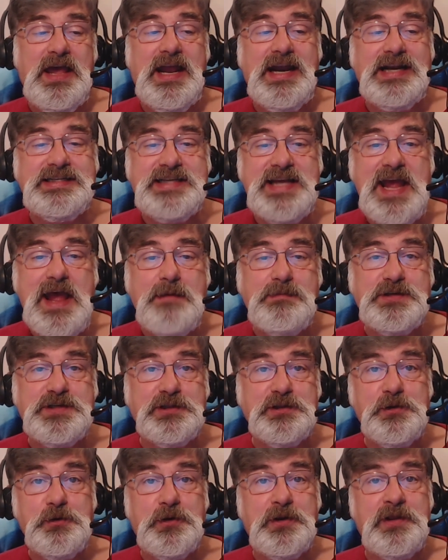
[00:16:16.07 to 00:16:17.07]
an attempt
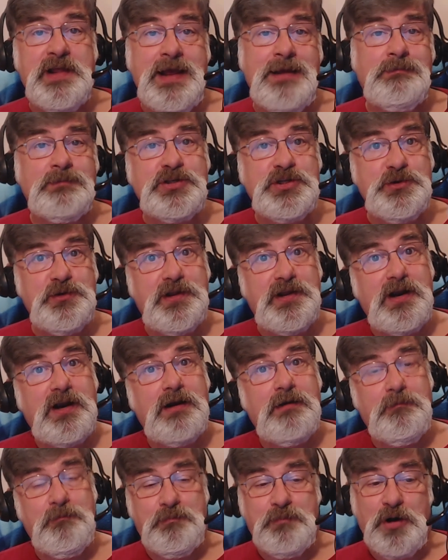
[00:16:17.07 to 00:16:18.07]
to lure them to
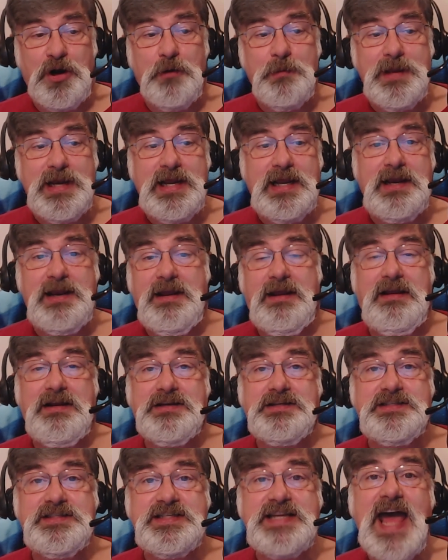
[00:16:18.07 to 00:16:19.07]
their permanent
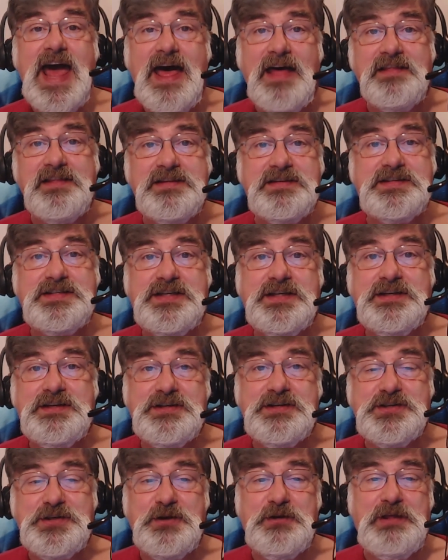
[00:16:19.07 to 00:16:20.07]
deaths
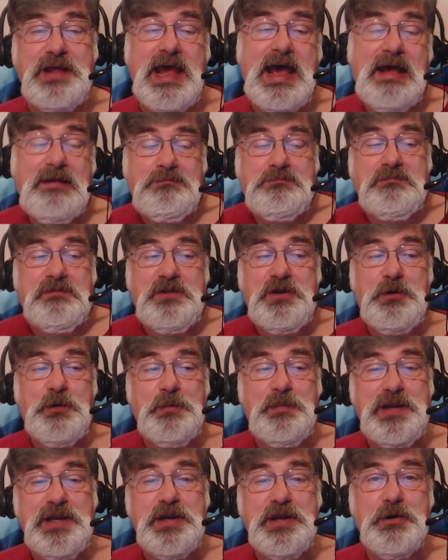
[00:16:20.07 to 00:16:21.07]
so that there
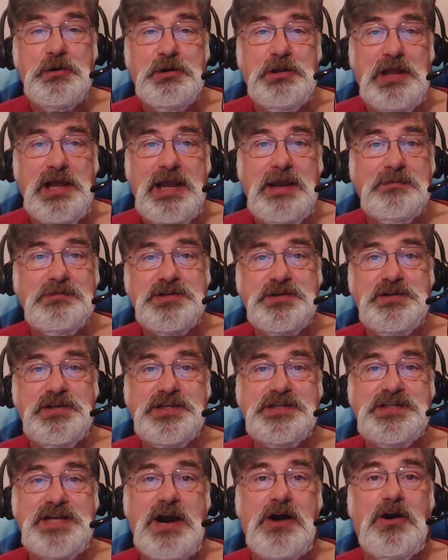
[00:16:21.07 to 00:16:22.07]
would be no claim to
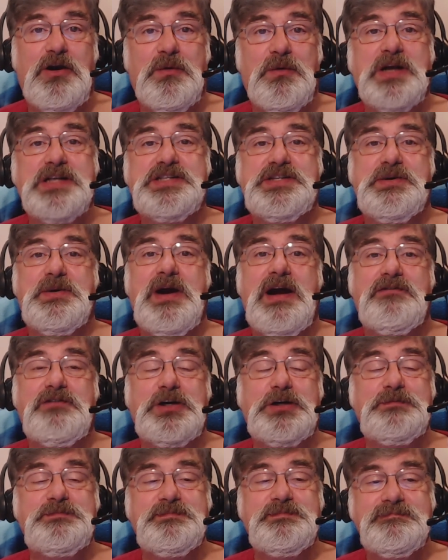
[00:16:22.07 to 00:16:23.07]
this tower
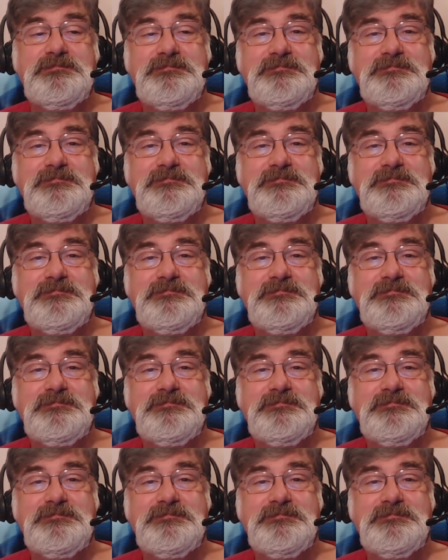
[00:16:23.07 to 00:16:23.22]
whatsoever.